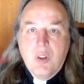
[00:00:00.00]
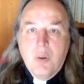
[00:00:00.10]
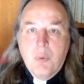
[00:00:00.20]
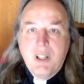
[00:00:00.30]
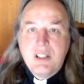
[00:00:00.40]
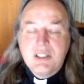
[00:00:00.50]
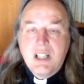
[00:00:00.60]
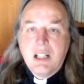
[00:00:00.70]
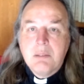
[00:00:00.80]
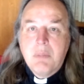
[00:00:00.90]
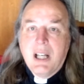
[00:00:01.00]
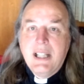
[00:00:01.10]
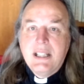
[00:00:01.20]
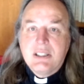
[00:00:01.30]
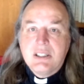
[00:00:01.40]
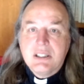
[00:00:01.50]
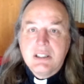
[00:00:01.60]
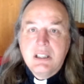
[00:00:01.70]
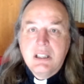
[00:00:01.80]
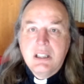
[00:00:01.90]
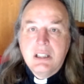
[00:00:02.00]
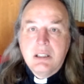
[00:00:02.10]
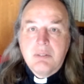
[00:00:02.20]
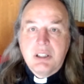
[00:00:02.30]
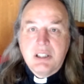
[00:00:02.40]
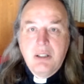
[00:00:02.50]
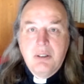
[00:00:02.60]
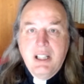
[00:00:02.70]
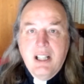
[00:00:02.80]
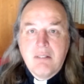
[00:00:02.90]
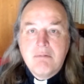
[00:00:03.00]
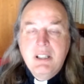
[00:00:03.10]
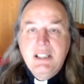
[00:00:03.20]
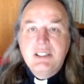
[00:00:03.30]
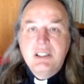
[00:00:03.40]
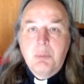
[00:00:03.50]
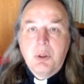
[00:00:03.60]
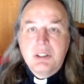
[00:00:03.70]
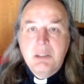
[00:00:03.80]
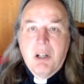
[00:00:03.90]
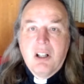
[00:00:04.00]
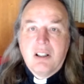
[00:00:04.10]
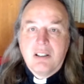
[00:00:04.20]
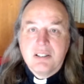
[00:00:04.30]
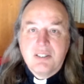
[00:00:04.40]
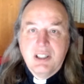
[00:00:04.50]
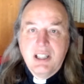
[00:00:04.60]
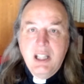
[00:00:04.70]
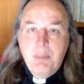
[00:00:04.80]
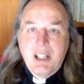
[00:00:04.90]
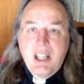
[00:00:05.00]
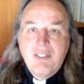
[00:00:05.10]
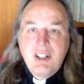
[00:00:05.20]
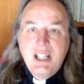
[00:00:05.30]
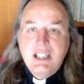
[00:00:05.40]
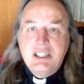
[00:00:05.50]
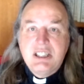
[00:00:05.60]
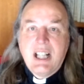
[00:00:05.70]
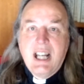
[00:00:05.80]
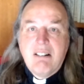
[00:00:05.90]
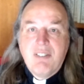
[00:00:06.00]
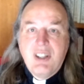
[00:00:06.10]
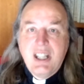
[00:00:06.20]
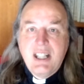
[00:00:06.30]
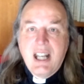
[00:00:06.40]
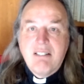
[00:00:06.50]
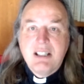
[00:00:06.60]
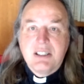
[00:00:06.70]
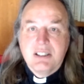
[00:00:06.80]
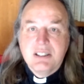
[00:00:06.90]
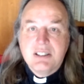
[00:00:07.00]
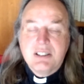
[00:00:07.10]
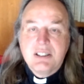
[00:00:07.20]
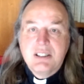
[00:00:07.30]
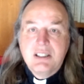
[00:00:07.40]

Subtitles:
When the son makes the totally unreasonable demand that he be given his share of the inheritance,